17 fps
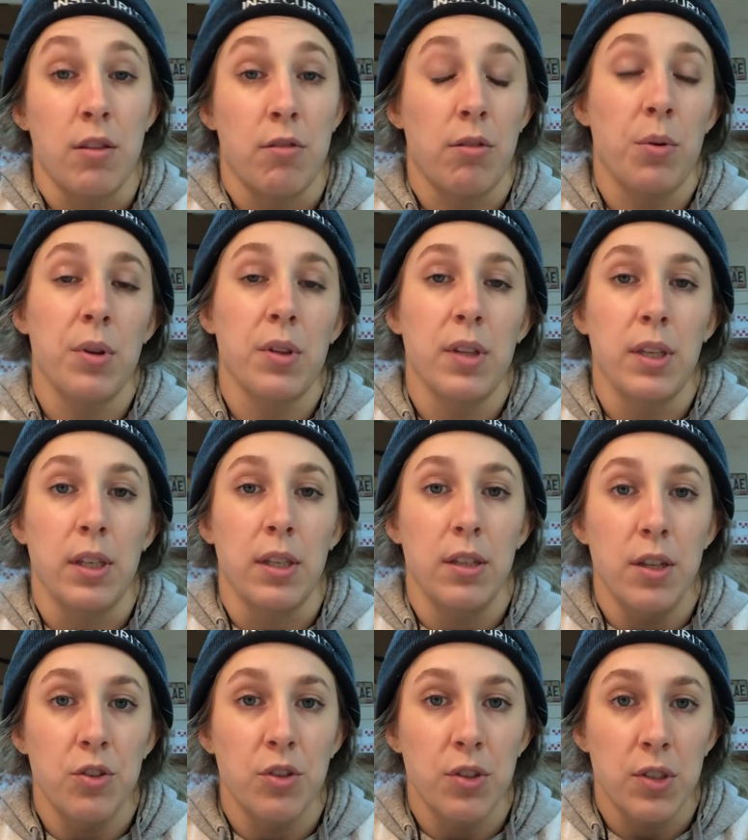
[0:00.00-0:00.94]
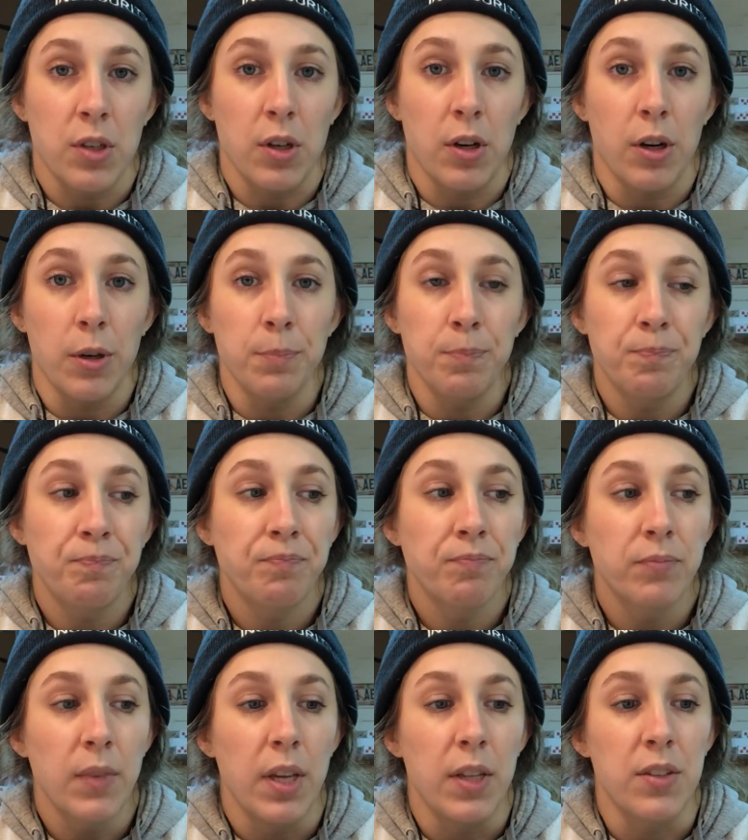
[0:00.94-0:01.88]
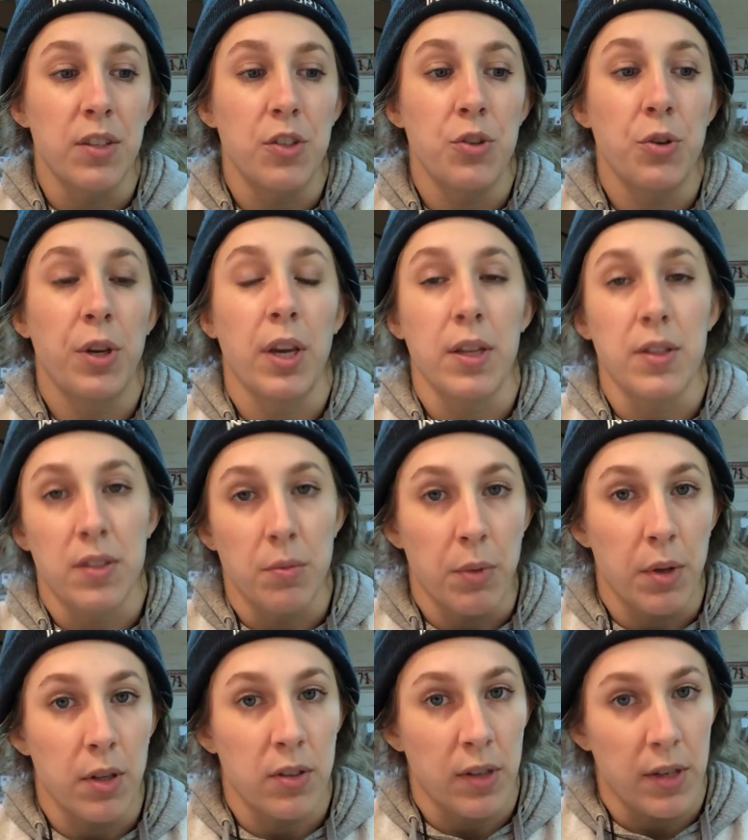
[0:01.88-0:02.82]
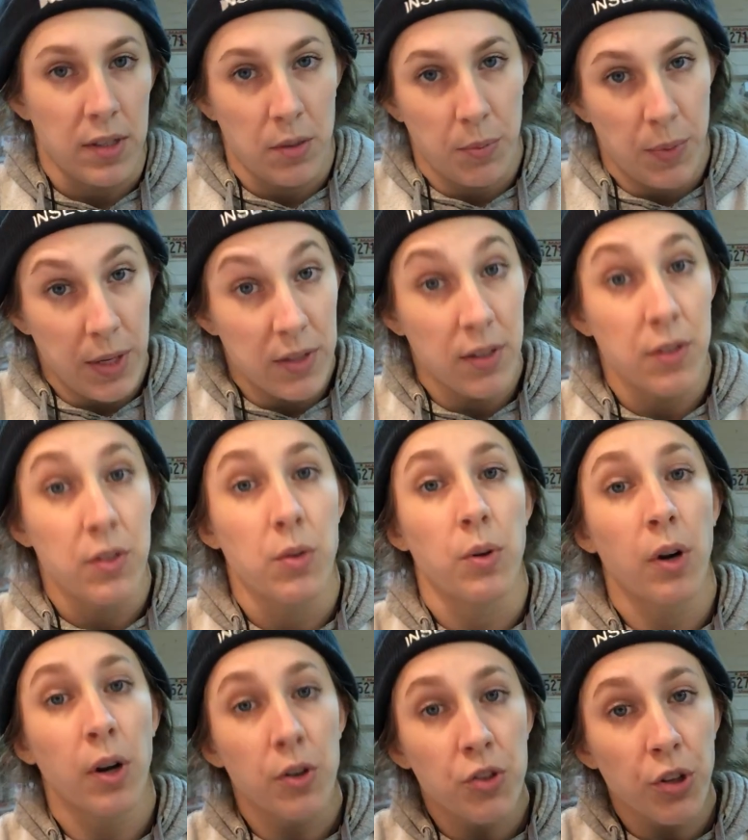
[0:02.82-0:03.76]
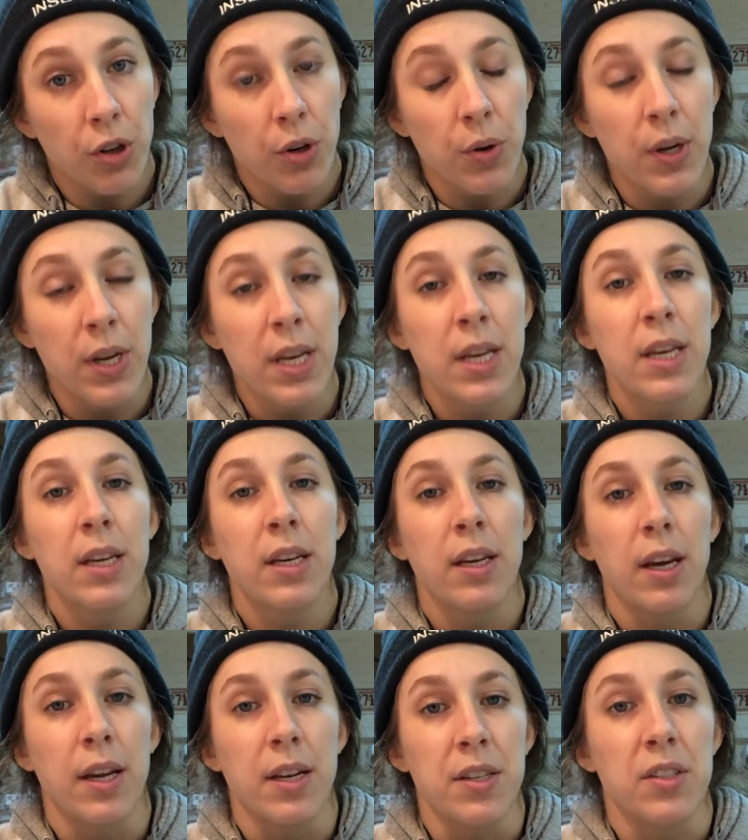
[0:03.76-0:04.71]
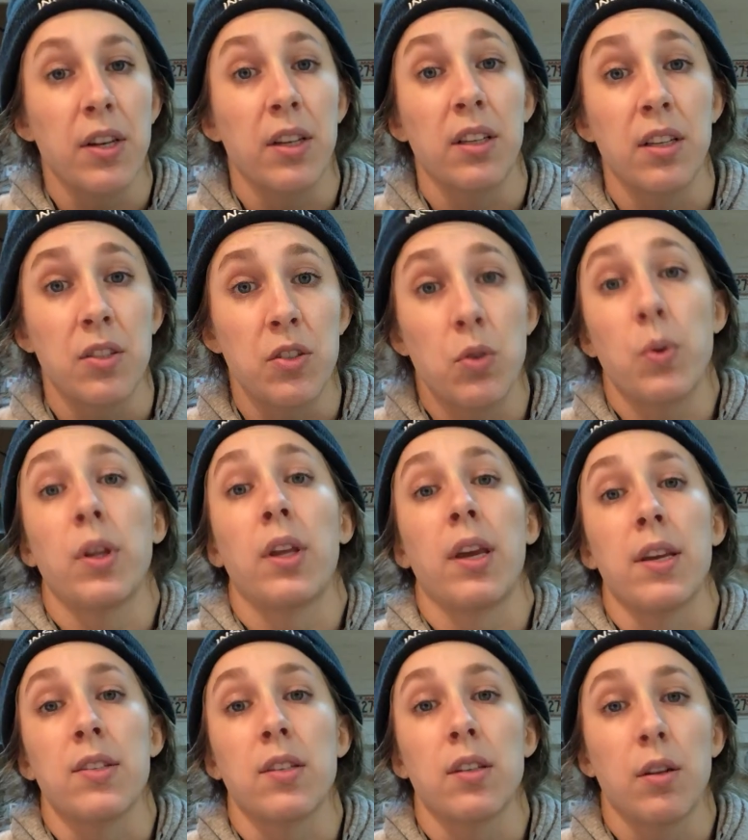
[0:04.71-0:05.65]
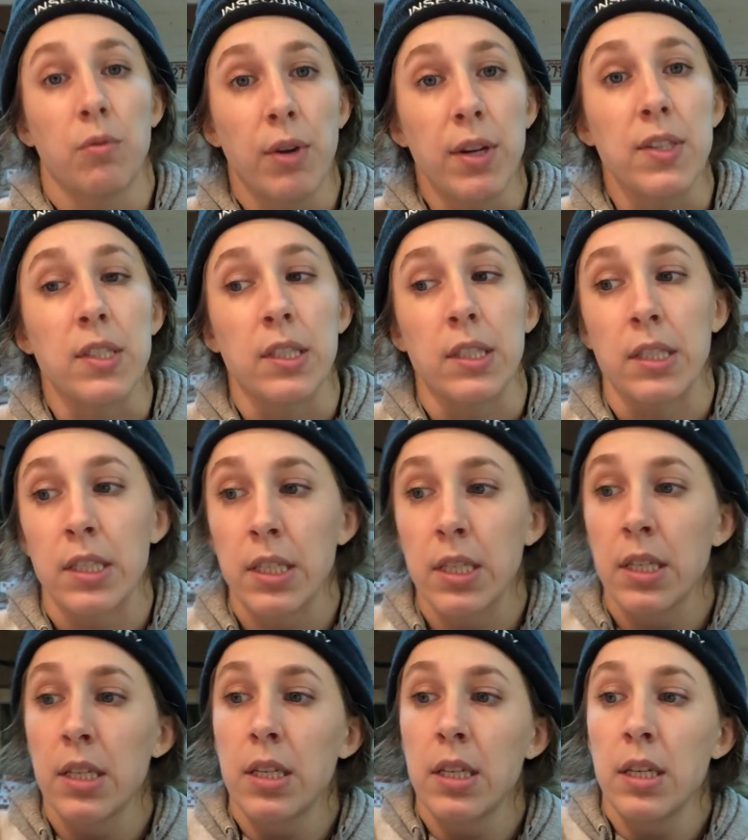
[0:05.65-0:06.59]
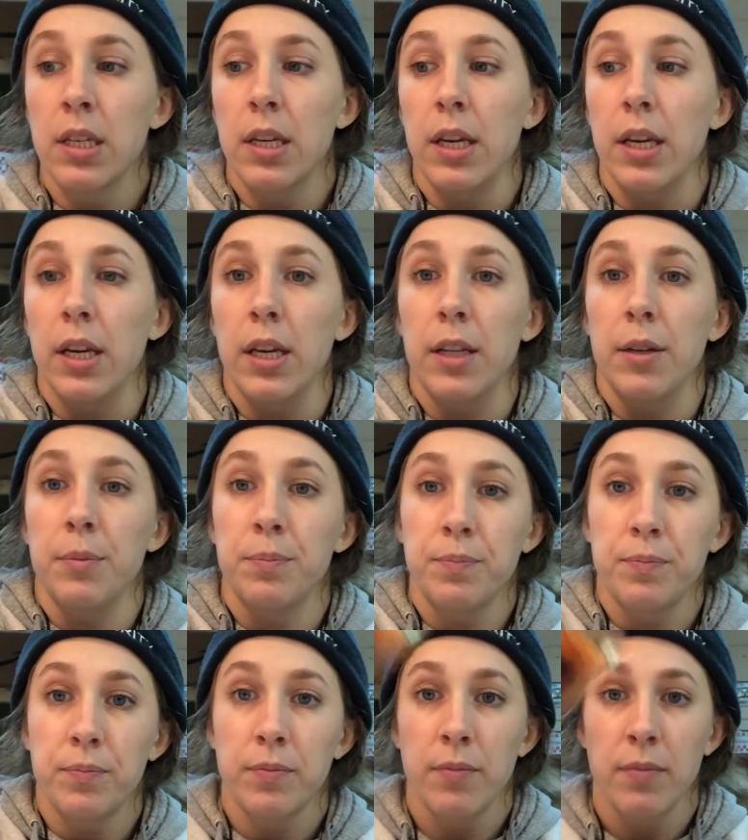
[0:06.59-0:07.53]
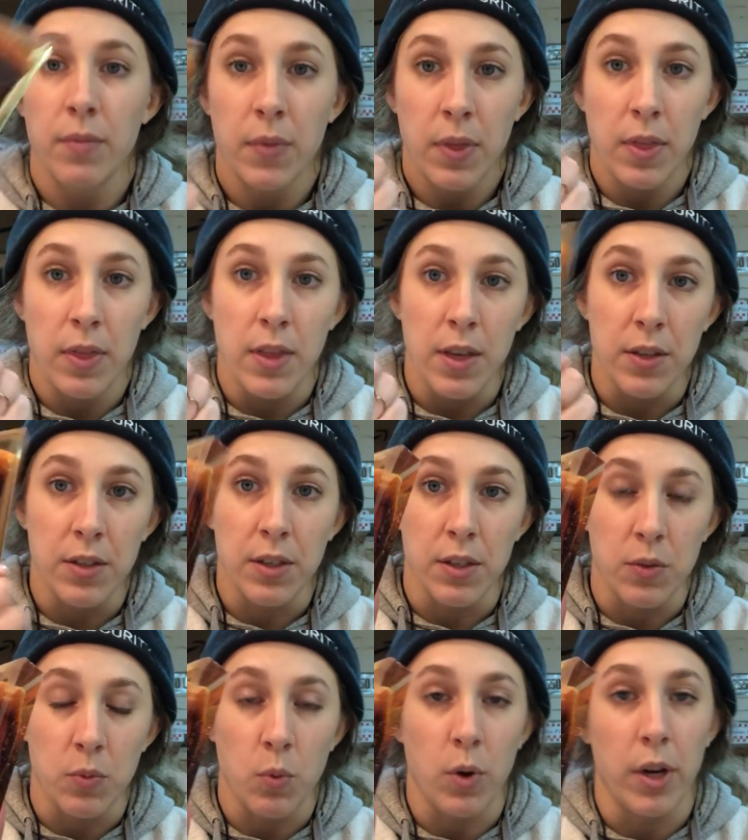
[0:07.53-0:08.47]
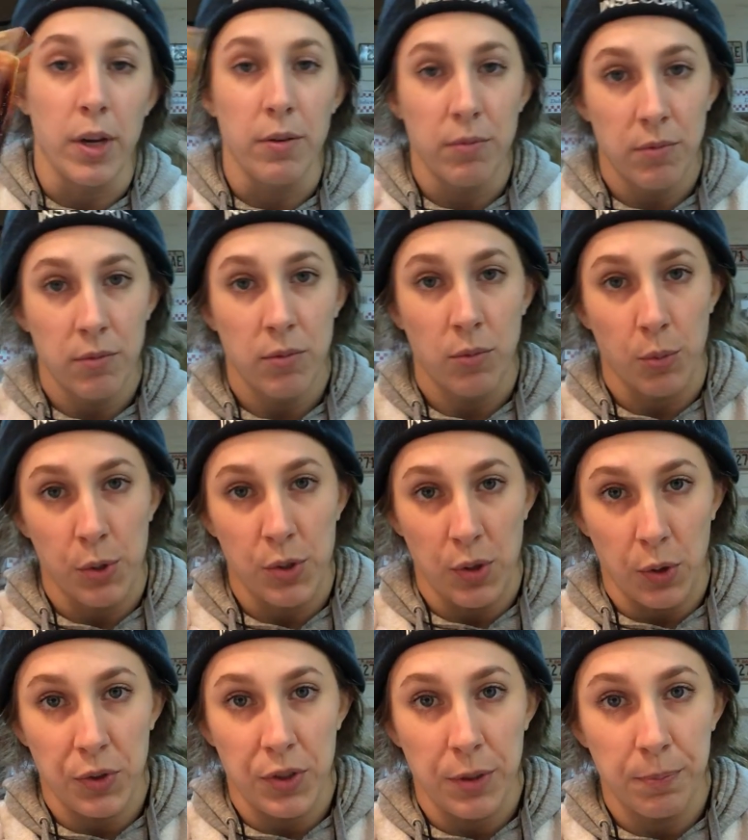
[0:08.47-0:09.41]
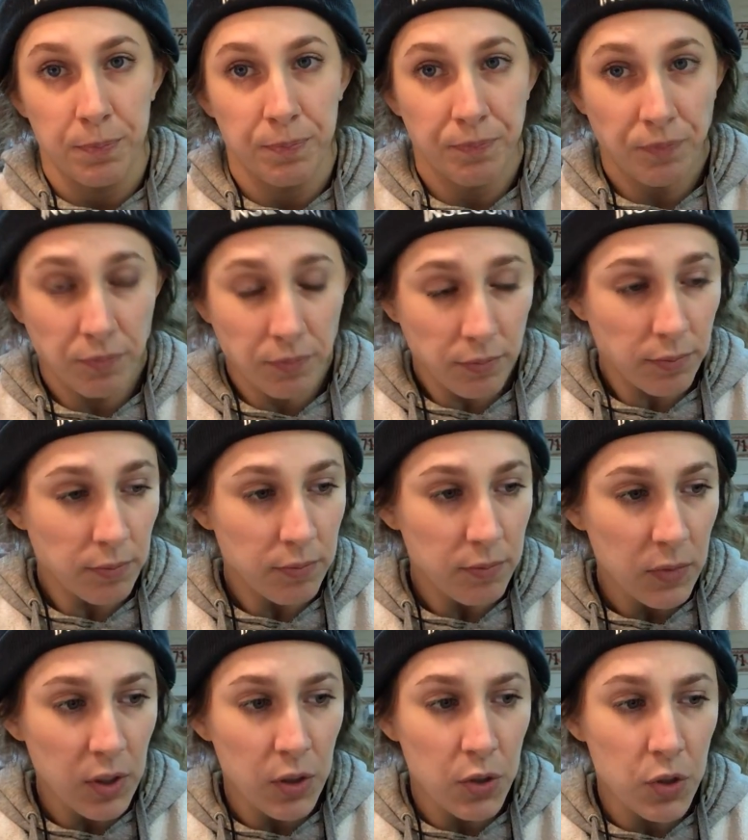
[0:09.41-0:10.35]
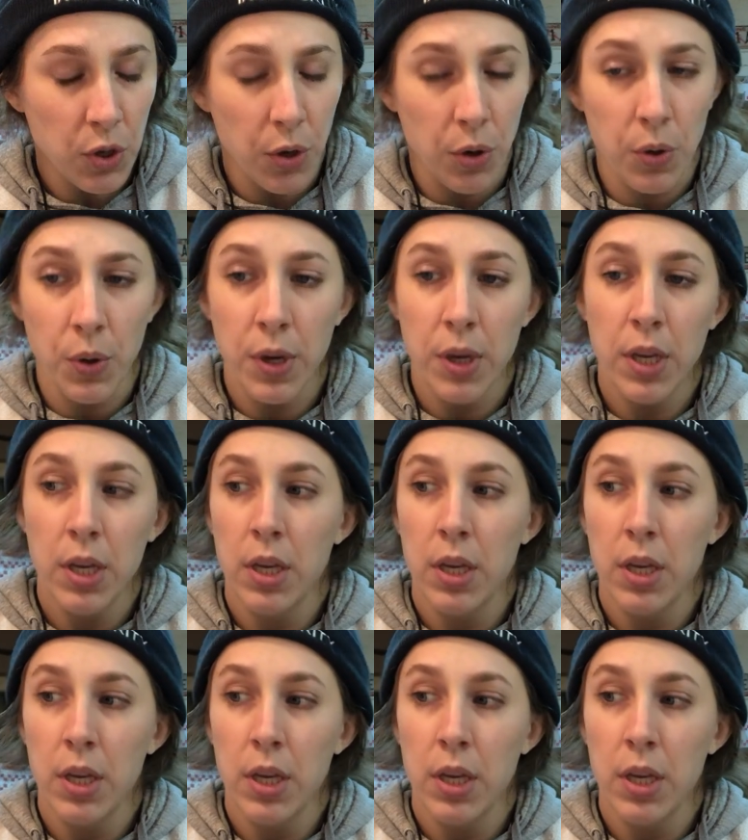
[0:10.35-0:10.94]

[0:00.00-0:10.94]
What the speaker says: and throw it like a ninja star. And since you can't submit a slice of pizza to an art show, I decided to encase it in resin. And this is what resulted. So